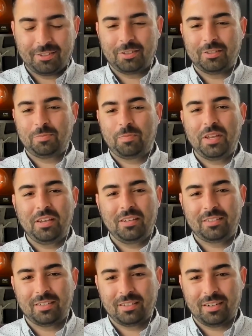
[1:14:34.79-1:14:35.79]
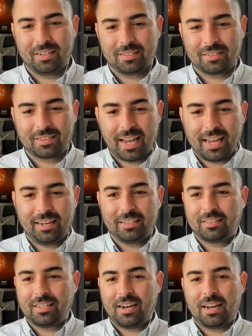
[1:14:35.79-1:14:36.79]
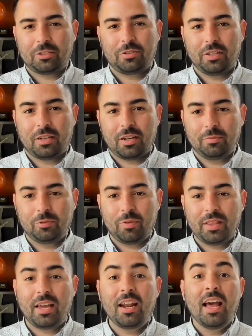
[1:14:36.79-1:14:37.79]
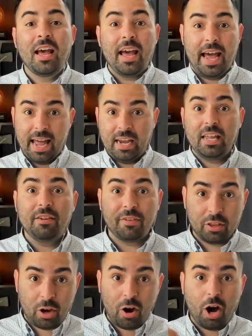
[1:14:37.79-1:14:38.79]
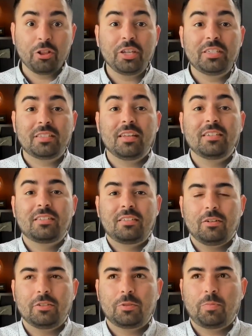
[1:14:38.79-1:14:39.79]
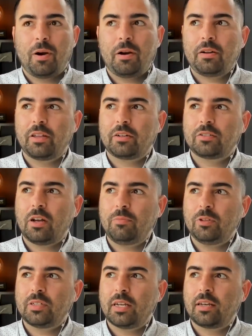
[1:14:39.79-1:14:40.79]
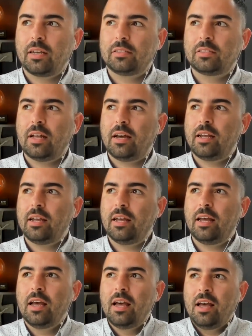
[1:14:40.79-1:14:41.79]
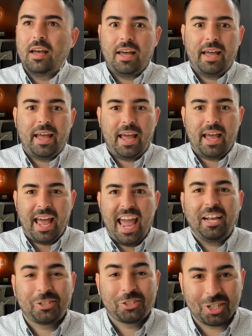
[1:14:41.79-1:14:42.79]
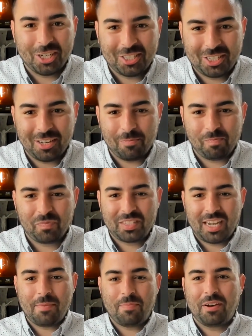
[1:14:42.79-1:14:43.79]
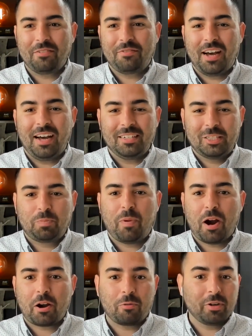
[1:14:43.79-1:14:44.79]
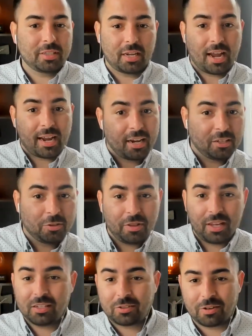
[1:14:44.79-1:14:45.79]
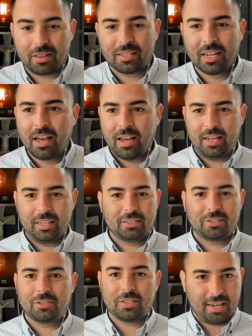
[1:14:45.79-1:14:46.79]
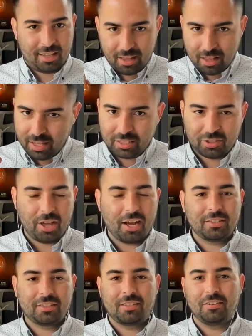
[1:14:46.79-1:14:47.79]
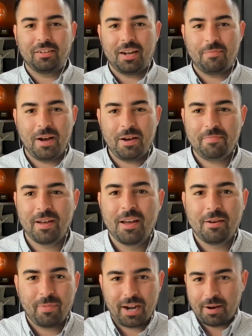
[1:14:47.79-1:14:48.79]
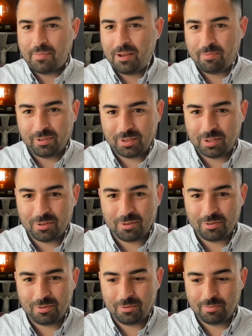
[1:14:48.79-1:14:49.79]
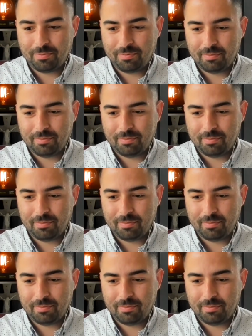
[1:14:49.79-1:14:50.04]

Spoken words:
this peace and silence that naturally comes with it. And even though all these things still spark, there's almost like it's not a anxious type of spark where it's like I got to do this or this. It's just like these thoughts still come up, but I'm able to